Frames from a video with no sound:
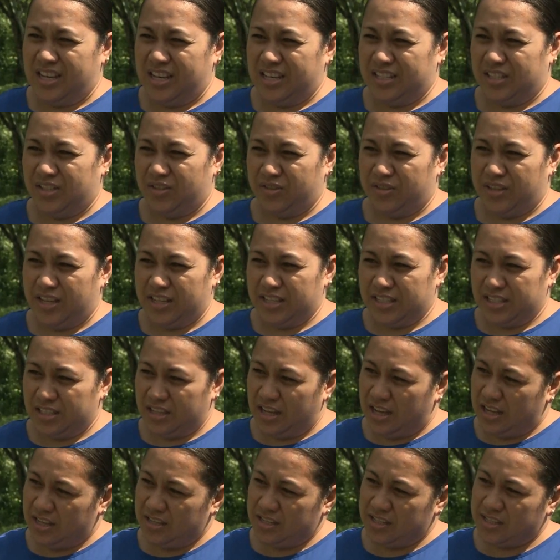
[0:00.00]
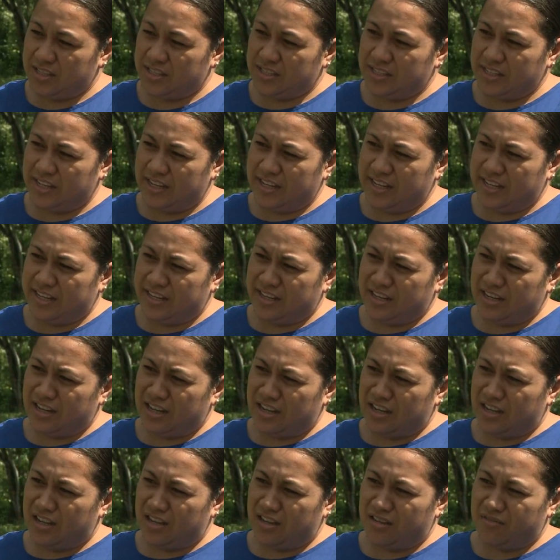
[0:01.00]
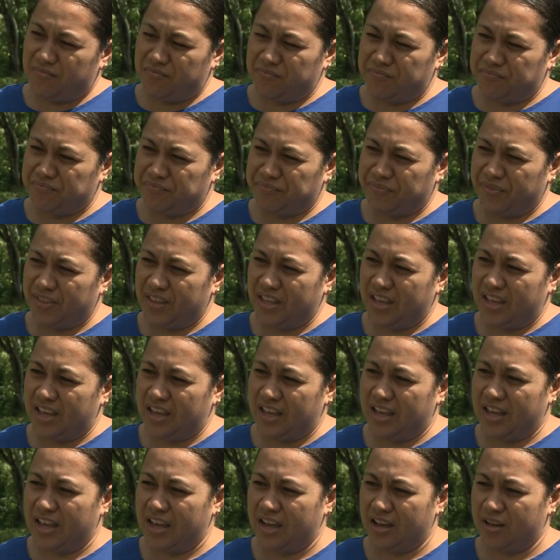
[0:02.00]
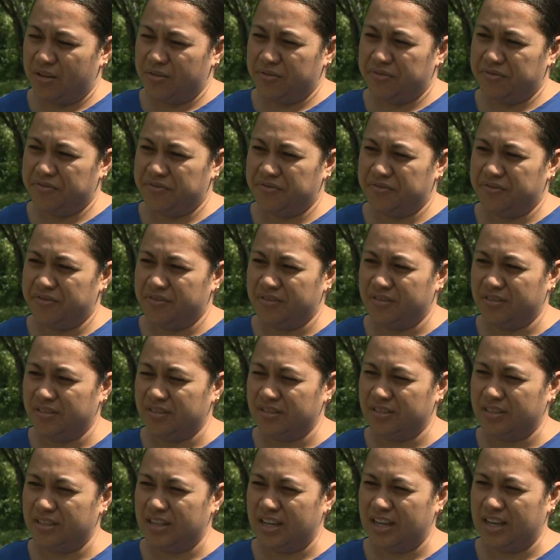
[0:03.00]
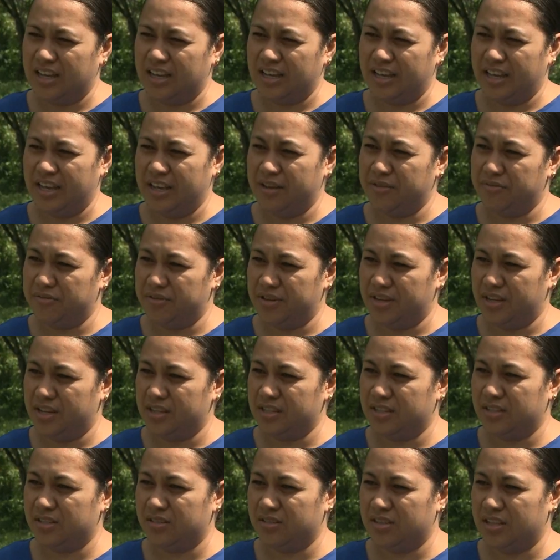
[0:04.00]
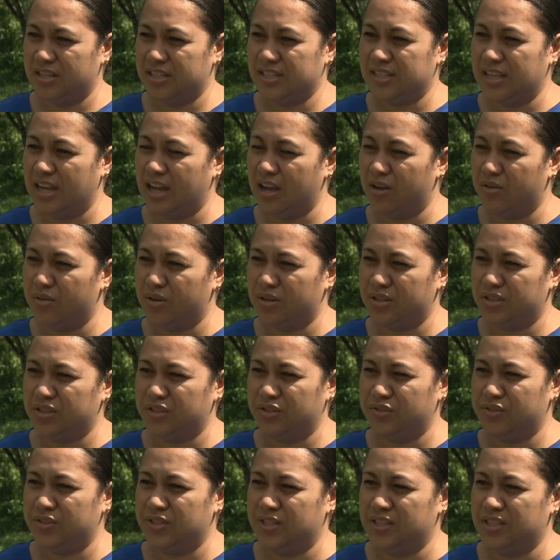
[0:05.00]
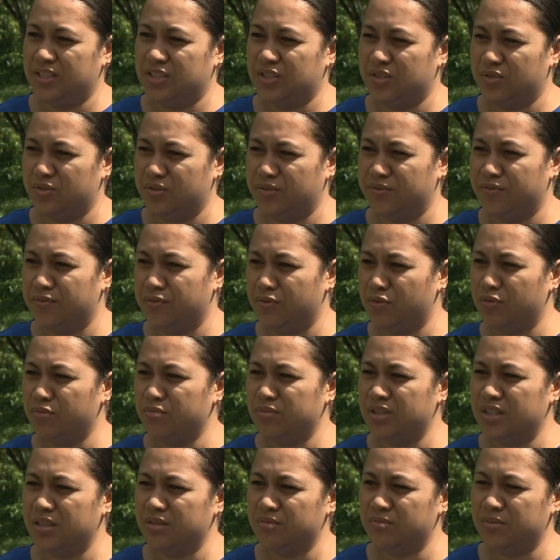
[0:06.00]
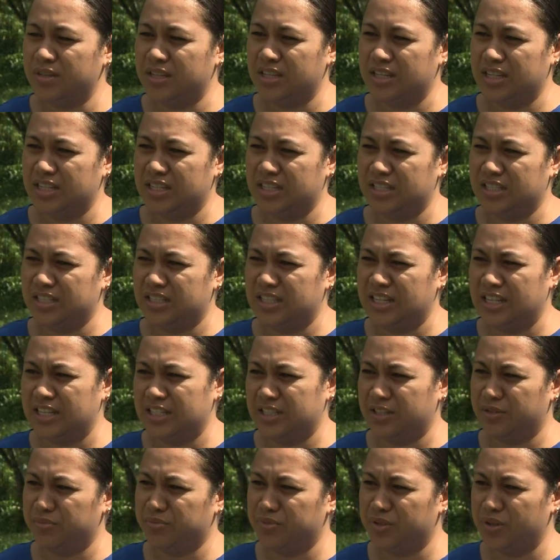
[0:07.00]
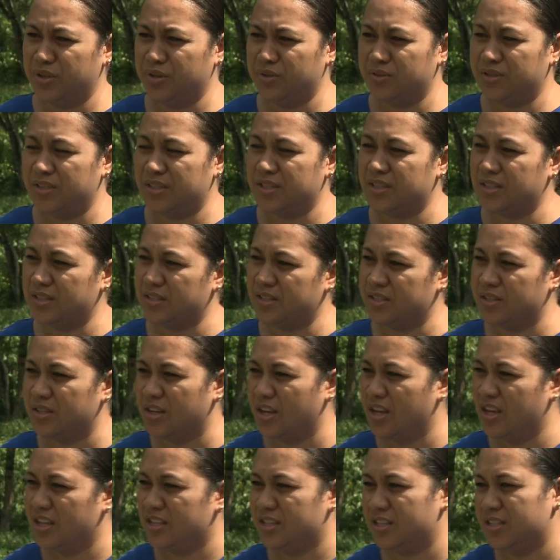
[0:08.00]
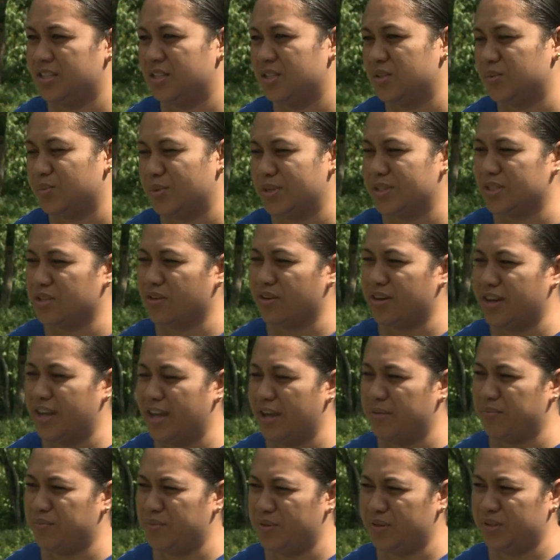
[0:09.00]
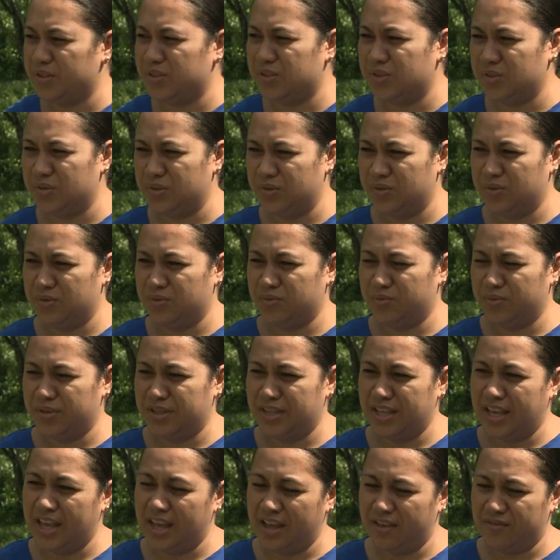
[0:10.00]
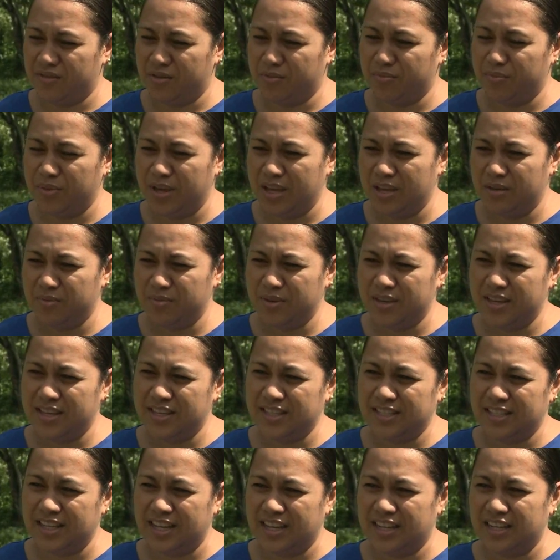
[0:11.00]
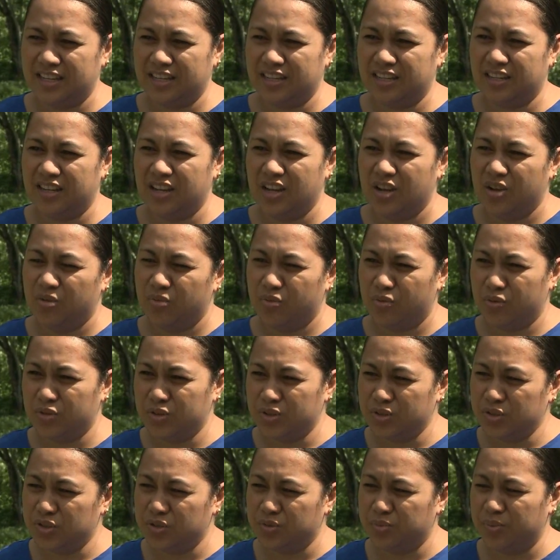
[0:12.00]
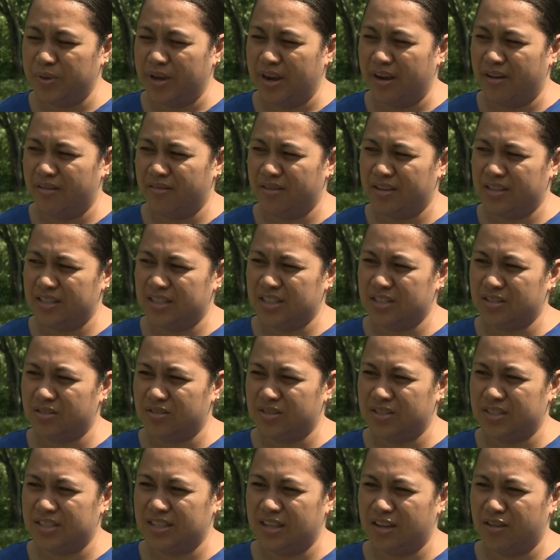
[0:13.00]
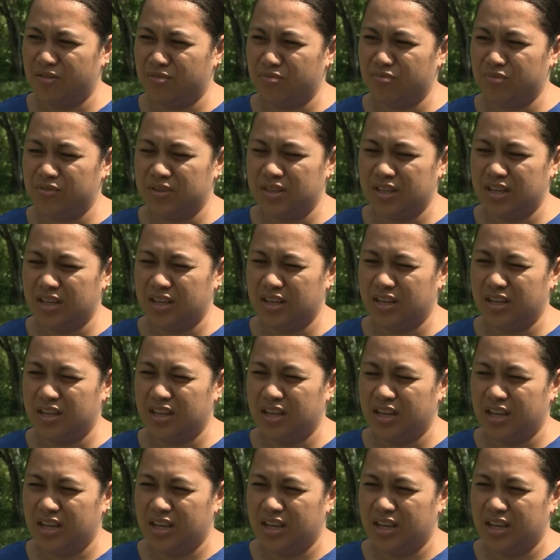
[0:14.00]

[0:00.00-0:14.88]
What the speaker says: So that's us in the health area. So that's our duty to inform them and let them know this is what's going to happen to when they have their babies, and also to parents, because the